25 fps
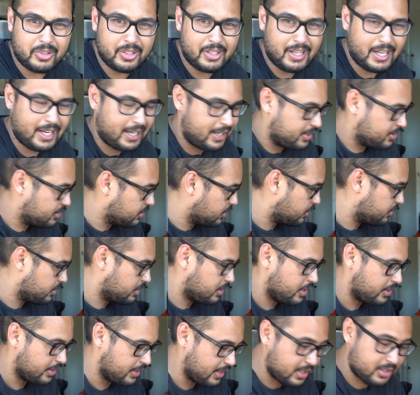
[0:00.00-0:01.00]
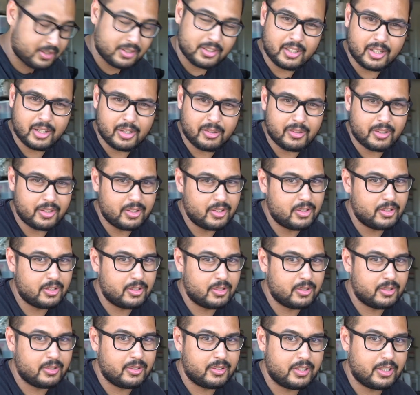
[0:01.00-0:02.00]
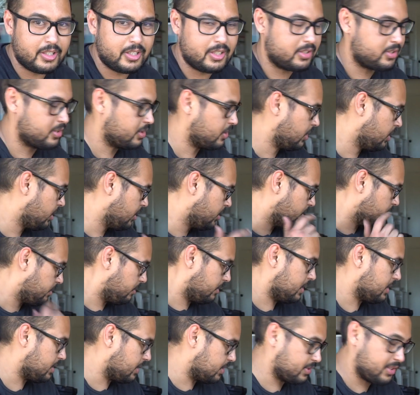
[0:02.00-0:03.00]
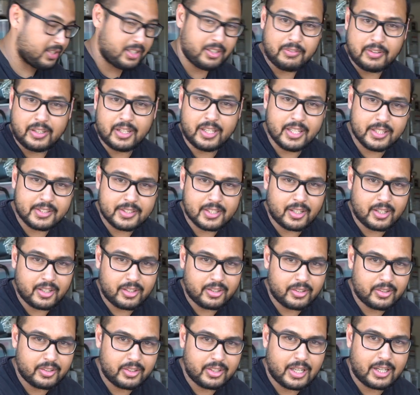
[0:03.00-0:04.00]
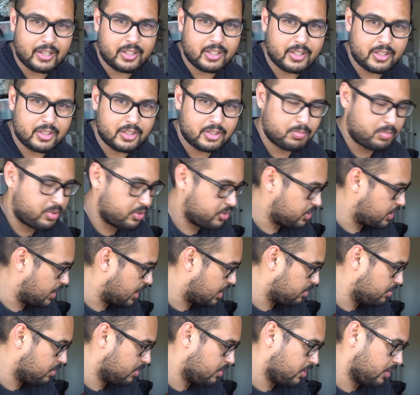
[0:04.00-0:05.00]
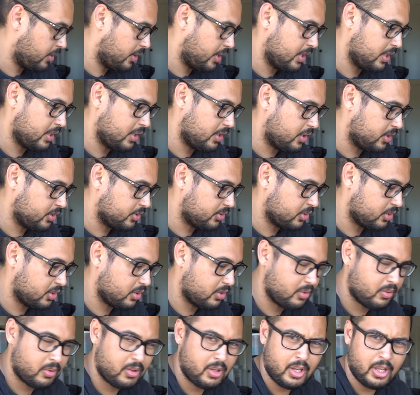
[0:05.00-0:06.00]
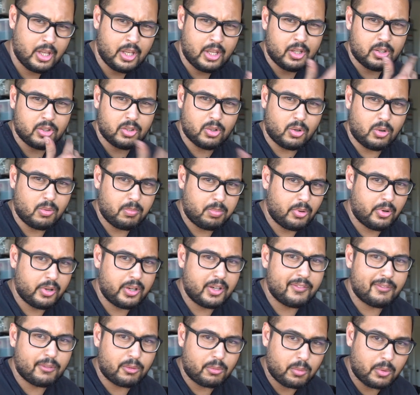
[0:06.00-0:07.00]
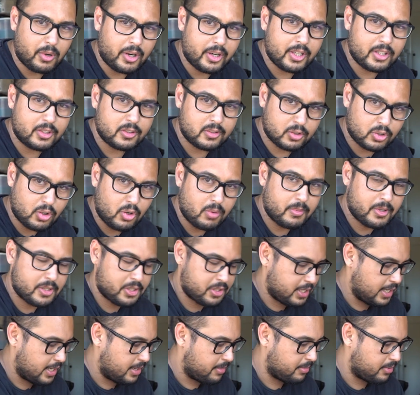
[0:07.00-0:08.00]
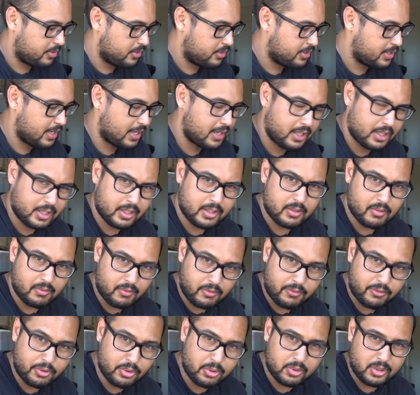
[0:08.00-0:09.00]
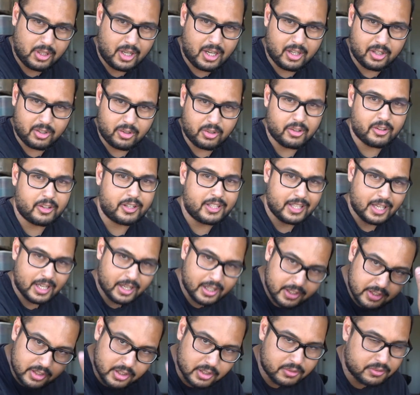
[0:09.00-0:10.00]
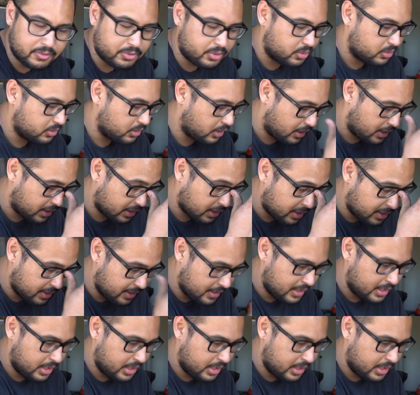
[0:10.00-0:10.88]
with that. So the next thing I want to do is we need to see if it hits anything now that it's pushed out more, and then also the whole point of running so much camber is that at full lock or getting to full lock,